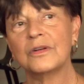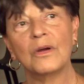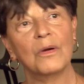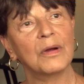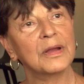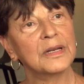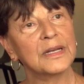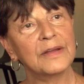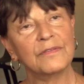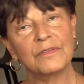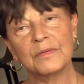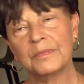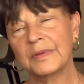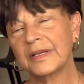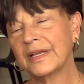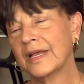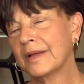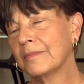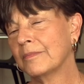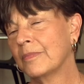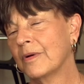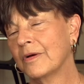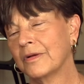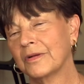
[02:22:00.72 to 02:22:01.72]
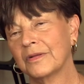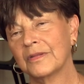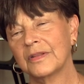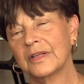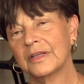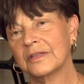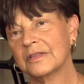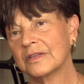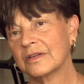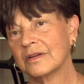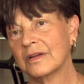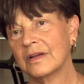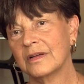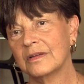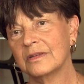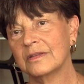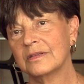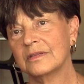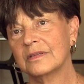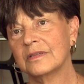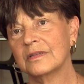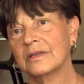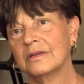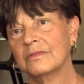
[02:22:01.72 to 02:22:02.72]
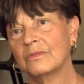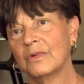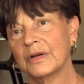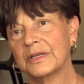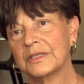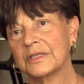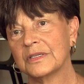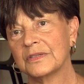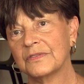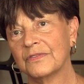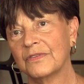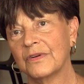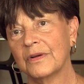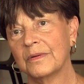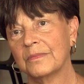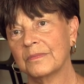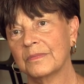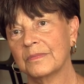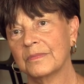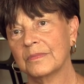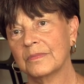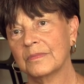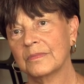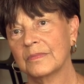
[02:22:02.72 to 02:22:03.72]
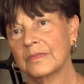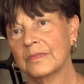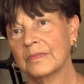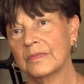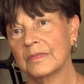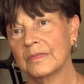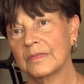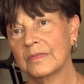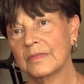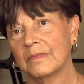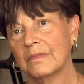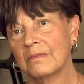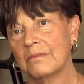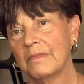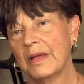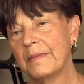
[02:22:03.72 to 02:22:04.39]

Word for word: No, I never became part of the Inter the Weiss's Farm. Mm-hmm.